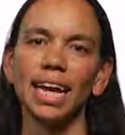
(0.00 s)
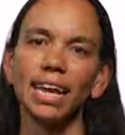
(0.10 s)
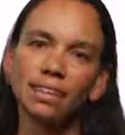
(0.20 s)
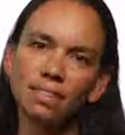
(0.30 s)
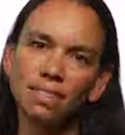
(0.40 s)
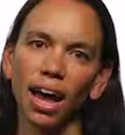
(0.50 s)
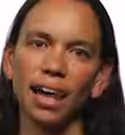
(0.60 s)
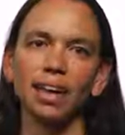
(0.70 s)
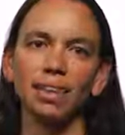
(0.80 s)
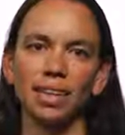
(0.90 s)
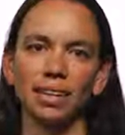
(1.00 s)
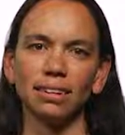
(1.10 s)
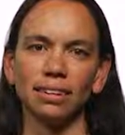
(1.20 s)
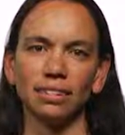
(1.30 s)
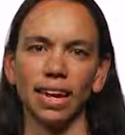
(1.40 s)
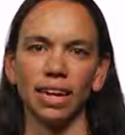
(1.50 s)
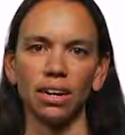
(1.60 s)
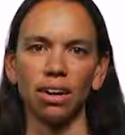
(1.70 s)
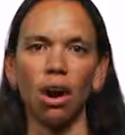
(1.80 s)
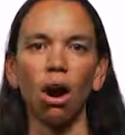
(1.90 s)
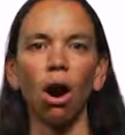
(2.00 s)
inside a Linux container